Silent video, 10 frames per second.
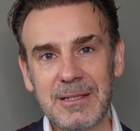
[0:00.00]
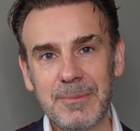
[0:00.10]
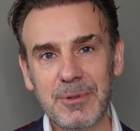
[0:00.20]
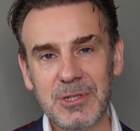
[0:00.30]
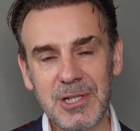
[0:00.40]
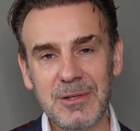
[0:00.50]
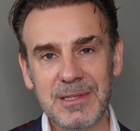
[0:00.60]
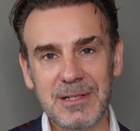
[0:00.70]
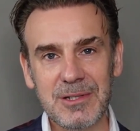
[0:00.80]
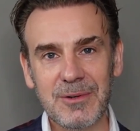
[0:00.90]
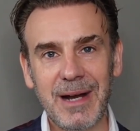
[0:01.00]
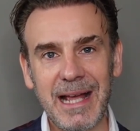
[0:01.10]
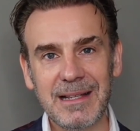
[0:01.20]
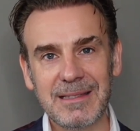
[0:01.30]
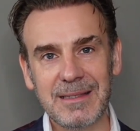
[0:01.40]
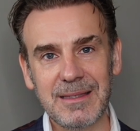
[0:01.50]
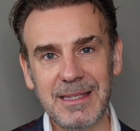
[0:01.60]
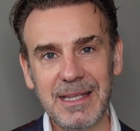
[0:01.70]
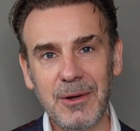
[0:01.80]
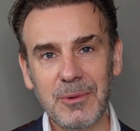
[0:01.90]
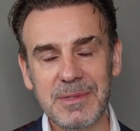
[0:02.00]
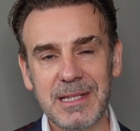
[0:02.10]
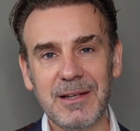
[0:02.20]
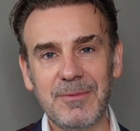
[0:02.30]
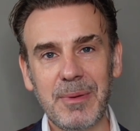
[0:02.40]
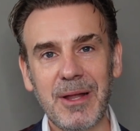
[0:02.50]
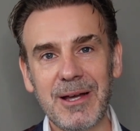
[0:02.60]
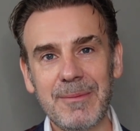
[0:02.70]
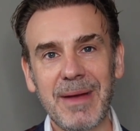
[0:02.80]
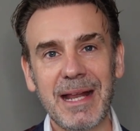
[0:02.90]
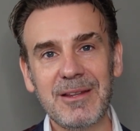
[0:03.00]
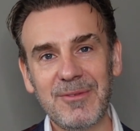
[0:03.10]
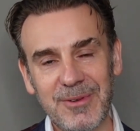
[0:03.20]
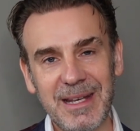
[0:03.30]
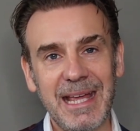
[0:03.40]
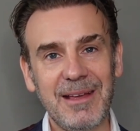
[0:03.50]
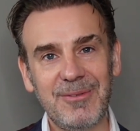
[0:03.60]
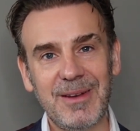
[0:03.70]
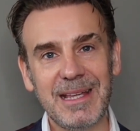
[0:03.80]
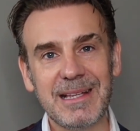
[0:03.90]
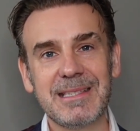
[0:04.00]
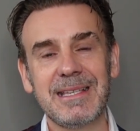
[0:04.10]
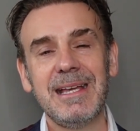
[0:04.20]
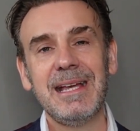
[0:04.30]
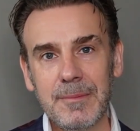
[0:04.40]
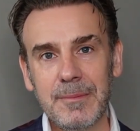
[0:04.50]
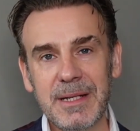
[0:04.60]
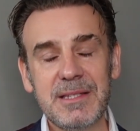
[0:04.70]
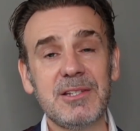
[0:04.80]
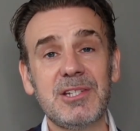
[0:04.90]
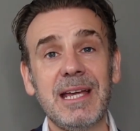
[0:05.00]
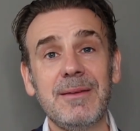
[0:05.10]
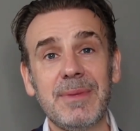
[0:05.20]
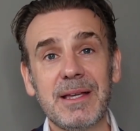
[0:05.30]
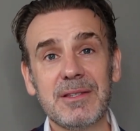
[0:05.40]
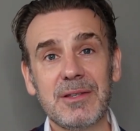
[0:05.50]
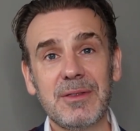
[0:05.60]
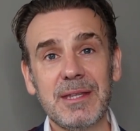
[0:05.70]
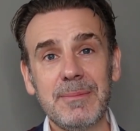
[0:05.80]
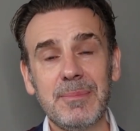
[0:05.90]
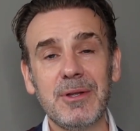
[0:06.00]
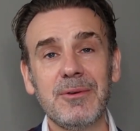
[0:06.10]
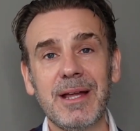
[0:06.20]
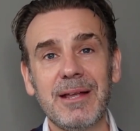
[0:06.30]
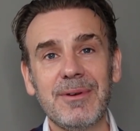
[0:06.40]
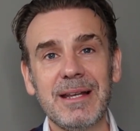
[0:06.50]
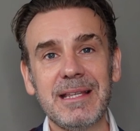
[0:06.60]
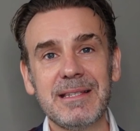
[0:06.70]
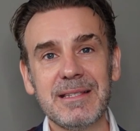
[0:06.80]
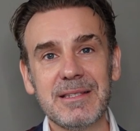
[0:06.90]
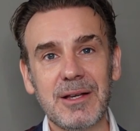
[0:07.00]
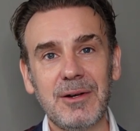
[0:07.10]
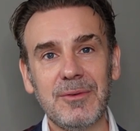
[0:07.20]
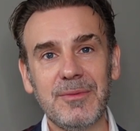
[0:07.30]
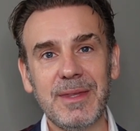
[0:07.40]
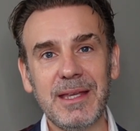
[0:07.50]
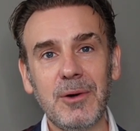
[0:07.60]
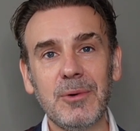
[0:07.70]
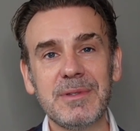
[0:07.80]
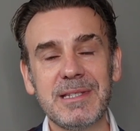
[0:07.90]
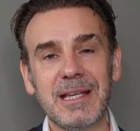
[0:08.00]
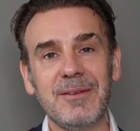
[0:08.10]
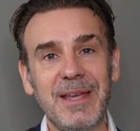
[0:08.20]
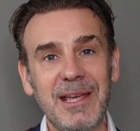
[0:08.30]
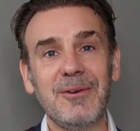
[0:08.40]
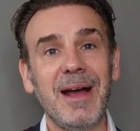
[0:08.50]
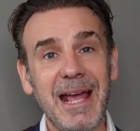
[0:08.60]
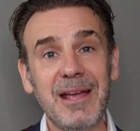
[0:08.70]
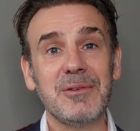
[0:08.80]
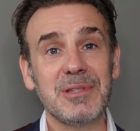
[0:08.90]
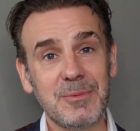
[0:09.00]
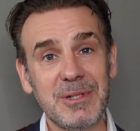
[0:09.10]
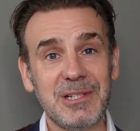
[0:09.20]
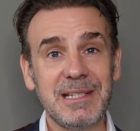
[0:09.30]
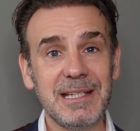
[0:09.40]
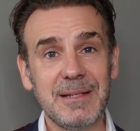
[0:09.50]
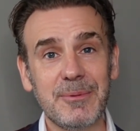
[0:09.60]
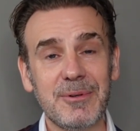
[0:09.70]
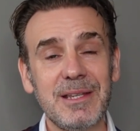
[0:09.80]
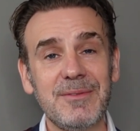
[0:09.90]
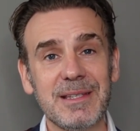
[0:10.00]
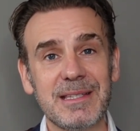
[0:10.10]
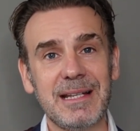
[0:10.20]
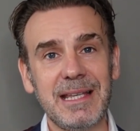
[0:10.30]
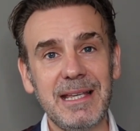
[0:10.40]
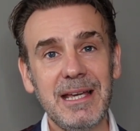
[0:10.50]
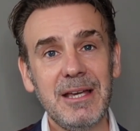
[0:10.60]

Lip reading: produce and direct The Haunting of Bly Manor for Netflix. But it's a shame because on the Blu-ray releases of The Haunting of Hill House, which he did previously,